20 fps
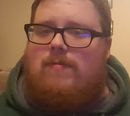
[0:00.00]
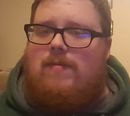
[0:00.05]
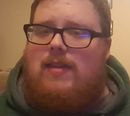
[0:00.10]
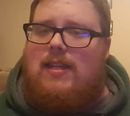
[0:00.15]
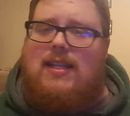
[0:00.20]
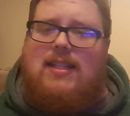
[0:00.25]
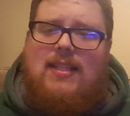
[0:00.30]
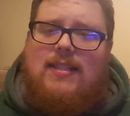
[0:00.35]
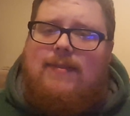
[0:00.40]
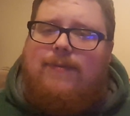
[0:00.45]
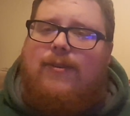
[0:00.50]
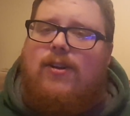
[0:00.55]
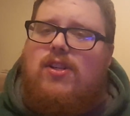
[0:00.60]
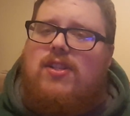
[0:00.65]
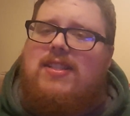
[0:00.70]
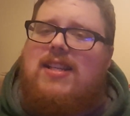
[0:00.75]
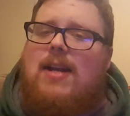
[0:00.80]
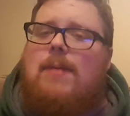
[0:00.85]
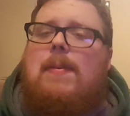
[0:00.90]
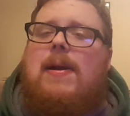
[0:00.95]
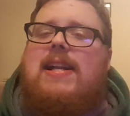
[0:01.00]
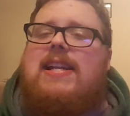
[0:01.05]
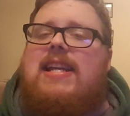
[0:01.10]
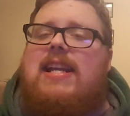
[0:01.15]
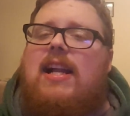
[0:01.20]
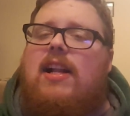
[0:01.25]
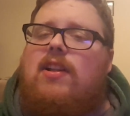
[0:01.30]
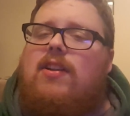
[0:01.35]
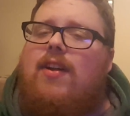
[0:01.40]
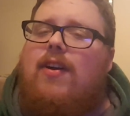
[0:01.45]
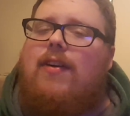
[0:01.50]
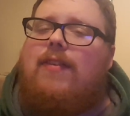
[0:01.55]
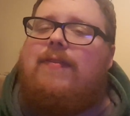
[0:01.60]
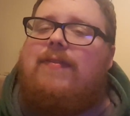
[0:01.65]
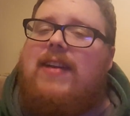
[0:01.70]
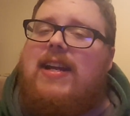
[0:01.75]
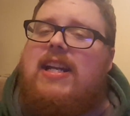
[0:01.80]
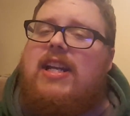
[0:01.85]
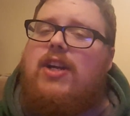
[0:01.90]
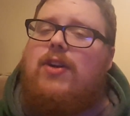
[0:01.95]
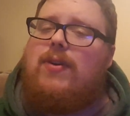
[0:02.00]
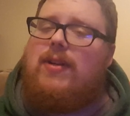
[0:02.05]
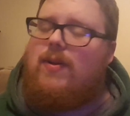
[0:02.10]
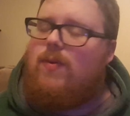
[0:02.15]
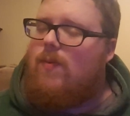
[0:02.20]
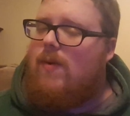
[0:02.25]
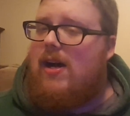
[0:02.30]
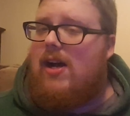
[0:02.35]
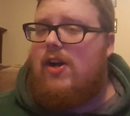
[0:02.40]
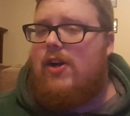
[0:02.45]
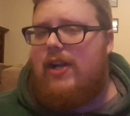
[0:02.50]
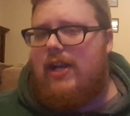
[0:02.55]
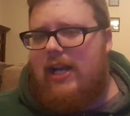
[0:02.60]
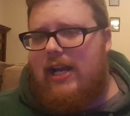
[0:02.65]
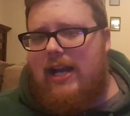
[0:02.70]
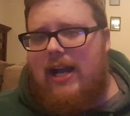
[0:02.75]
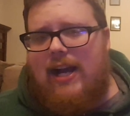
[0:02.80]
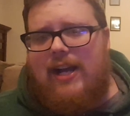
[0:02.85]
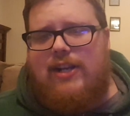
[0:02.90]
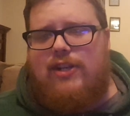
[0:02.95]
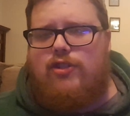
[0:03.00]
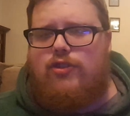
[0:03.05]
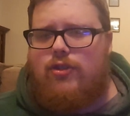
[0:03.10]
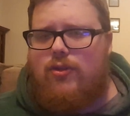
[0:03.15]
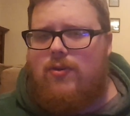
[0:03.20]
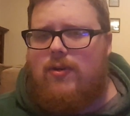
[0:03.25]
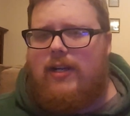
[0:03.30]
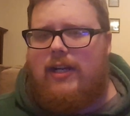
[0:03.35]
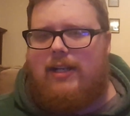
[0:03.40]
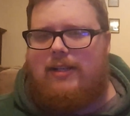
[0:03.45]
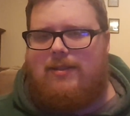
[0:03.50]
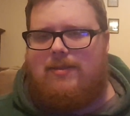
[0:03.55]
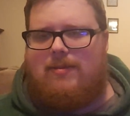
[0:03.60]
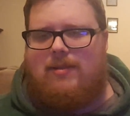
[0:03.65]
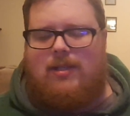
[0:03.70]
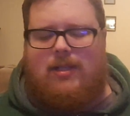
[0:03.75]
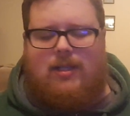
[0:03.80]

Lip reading: This is the first time I did a long video in a while, and I enjoy it.